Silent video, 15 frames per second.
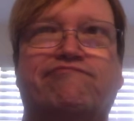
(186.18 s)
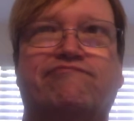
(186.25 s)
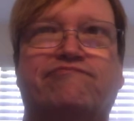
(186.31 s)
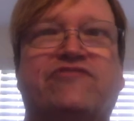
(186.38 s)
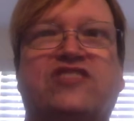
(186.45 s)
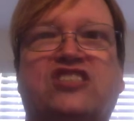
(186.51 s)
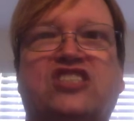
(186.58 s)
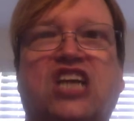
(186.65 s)

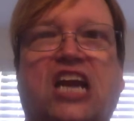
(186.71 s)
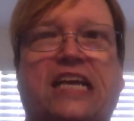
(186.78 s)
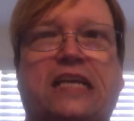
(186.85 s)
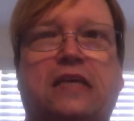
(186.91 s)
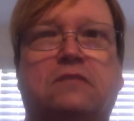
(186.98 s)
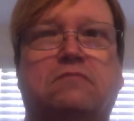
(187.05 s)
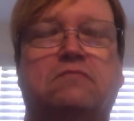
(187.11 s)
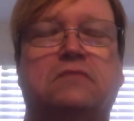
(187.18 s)

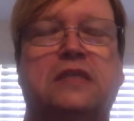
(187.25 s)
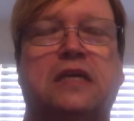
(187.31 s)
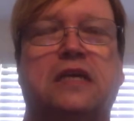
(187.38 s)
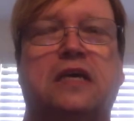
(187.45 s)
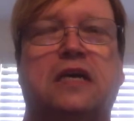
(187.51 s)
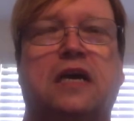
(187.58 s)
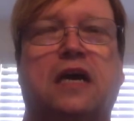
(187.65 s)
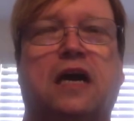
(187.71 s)
vagina.
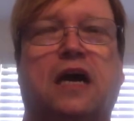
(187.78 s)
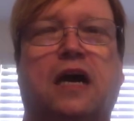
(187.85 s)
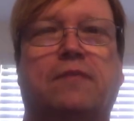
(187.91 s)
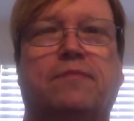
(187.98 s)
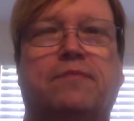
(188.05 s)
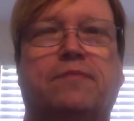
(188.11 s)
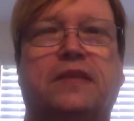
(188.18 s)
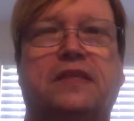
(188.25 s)

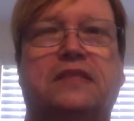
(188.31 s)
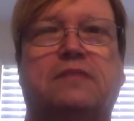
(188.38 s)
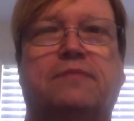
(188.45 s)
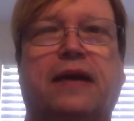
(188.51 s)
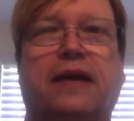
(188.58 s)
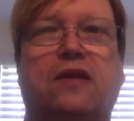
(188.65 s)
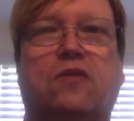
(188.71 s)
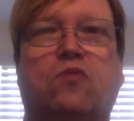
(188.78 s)
Um, it's
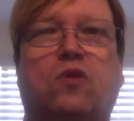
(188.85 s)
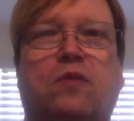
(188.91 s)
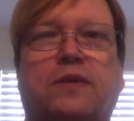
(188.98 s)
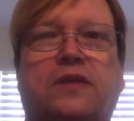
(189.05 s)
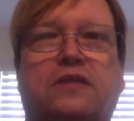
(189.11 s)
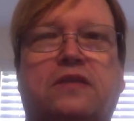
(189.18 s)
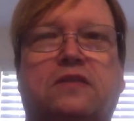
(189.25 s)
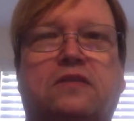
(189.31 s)
about a
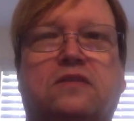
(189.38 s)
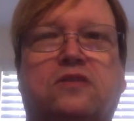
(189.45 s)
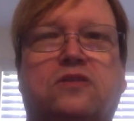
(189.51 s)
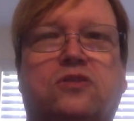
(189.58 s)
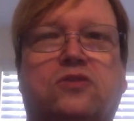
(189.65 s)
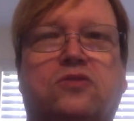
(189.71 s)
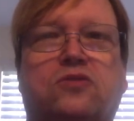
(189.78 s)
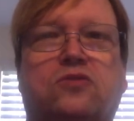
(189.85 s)
woman
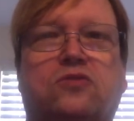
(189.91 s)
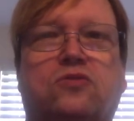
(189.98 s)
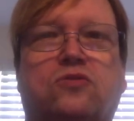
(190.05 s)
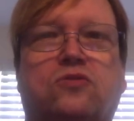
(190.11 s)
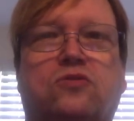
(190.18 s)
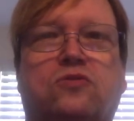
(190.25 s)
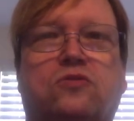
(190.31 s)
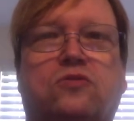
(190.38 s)

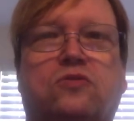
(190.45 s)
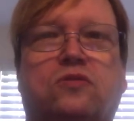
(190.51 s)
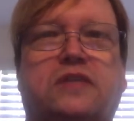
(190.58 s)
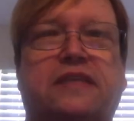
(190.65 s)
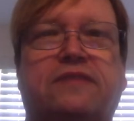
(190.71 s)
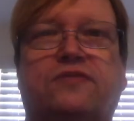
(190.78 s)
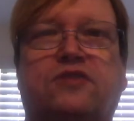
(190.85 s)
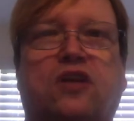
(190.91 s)
who
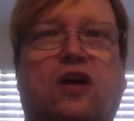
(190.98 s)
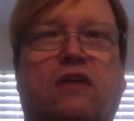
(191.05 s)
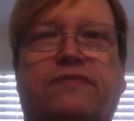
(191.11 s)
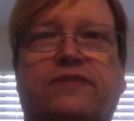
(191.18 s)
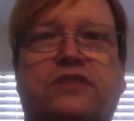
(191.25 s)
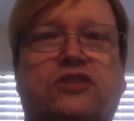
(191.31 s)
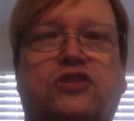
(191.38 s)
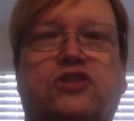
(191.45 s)
gives
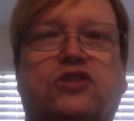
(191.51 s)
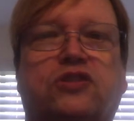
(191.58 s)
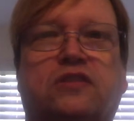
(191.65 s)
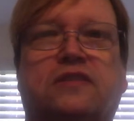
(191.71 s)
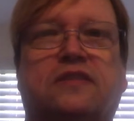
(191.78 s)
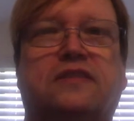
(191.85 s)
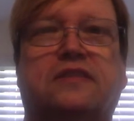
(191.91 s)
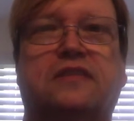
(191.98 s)
off a
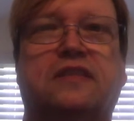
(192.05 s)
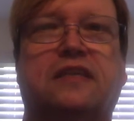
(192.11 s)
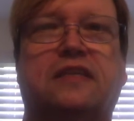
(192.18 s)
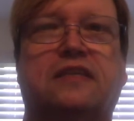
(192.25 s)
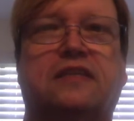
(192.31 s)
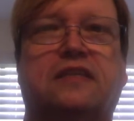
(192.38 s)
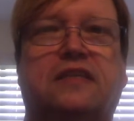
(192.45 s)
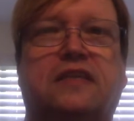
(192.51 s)
certain
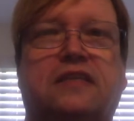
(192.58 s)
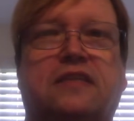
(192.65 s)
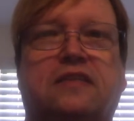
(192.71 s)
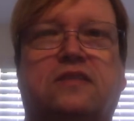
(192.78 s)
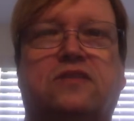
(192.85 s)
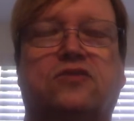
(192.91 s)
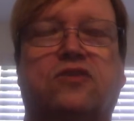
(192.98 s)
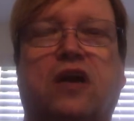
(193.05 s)
scent that
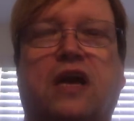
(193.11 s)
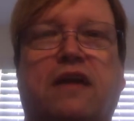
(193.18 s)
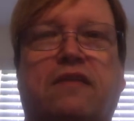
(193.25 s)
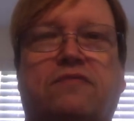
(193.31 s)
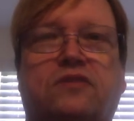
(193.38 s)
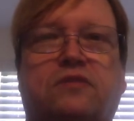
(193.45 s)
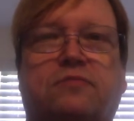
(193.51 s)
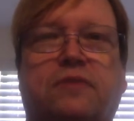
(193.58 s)

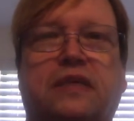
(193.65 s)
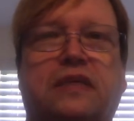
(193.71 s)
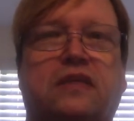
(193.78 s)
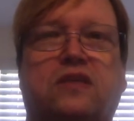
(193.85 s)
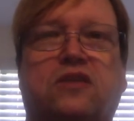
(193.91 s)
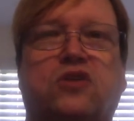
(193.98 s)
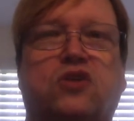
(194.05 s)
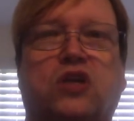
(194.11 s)
drives
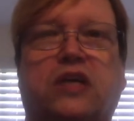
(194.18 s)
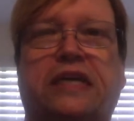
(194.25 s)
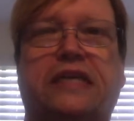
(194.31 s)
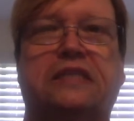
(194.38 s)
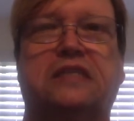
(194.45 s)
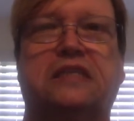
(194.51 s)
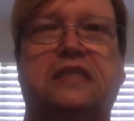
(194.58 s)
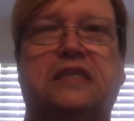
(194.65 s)
men
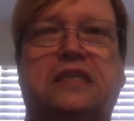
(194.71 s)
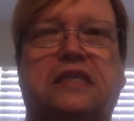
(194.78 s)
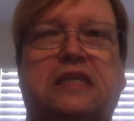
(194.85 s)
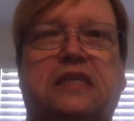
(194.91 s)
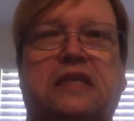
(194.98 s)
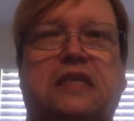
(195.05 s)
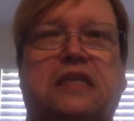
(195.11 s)
crazy,